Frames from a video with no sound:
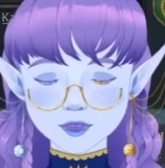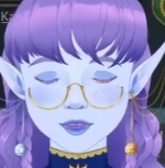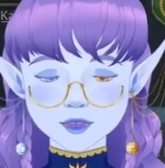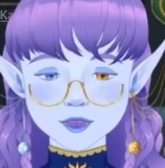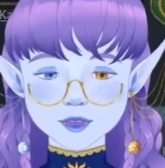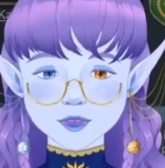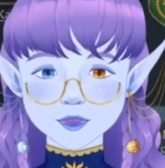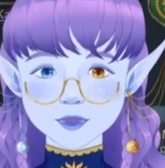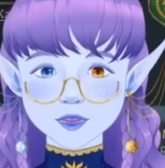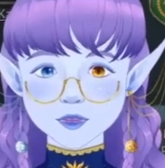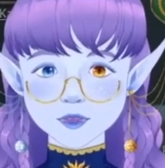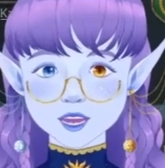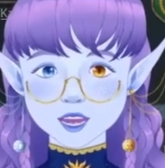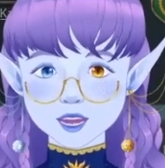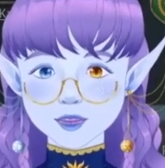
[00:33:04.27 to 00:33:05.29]
So I
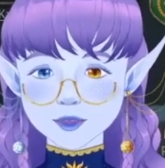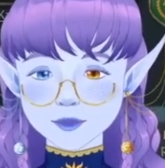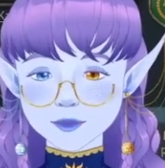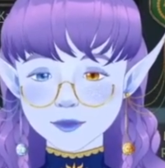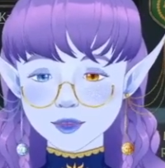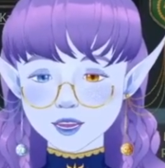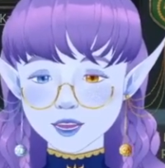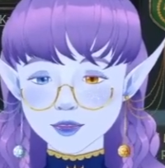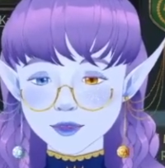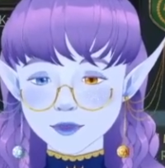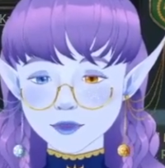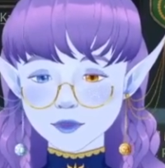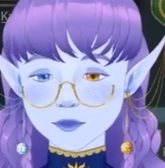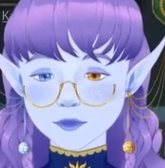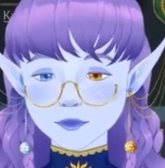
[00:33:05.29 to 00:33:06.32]
gain 10
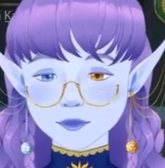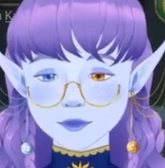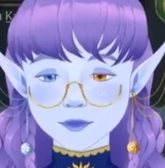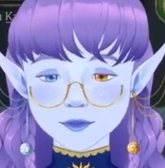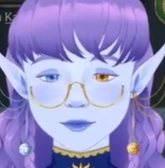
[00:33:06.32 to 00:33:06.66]
gold.